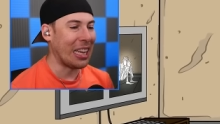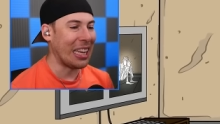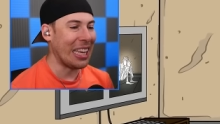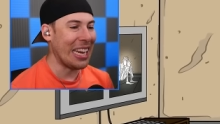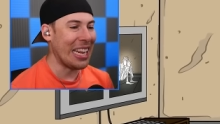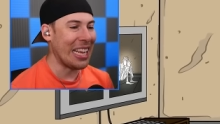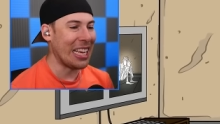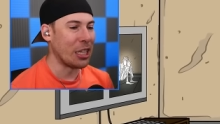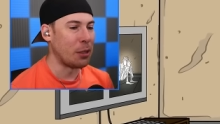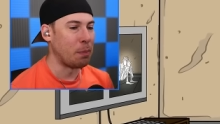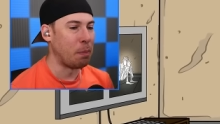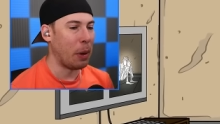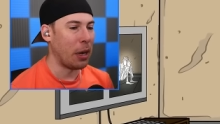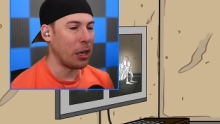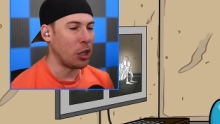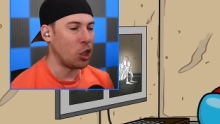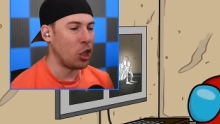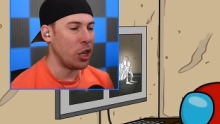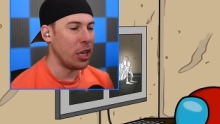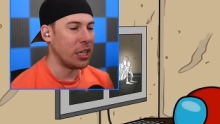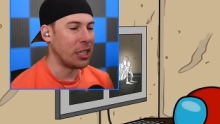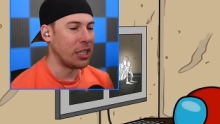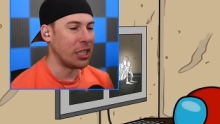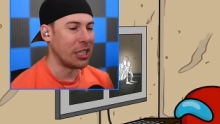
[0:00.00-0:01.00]
cleaning his butt
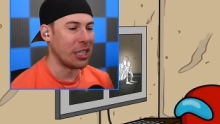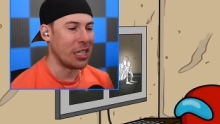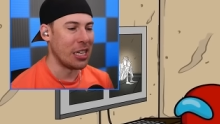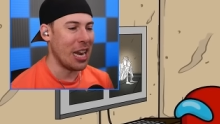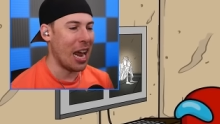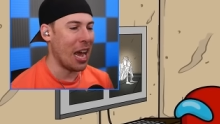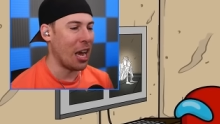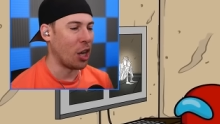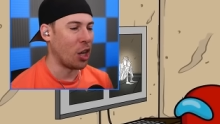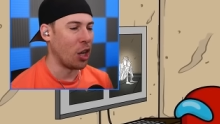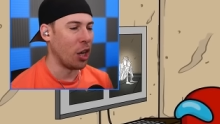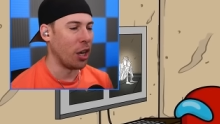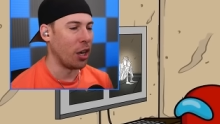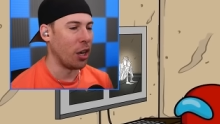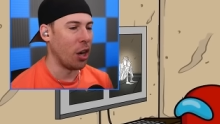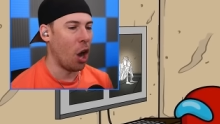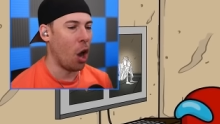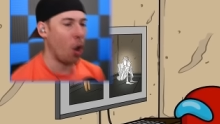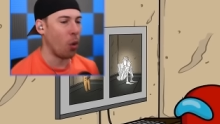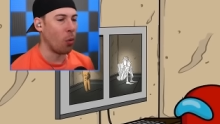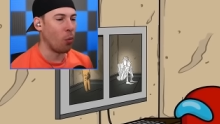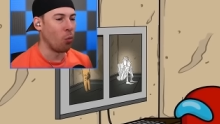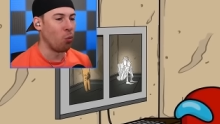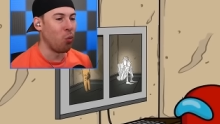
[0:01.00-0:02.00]
cheeks. This is not good.
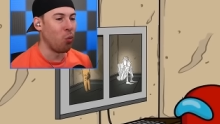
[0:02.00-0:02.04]
Oh,